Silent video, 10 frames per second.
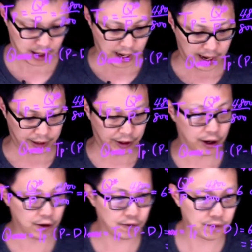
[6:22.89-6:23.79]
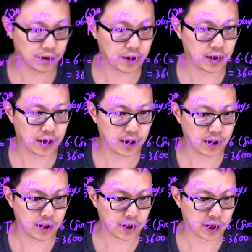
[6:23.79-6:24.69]
I know
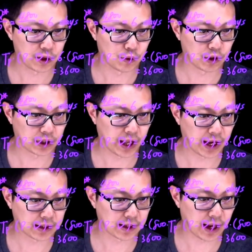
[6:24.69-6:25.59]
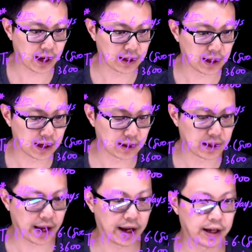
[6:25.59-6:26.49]
it will take 18
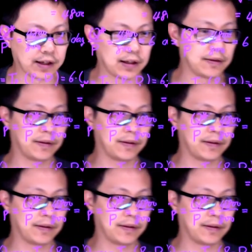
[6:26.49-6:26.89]
days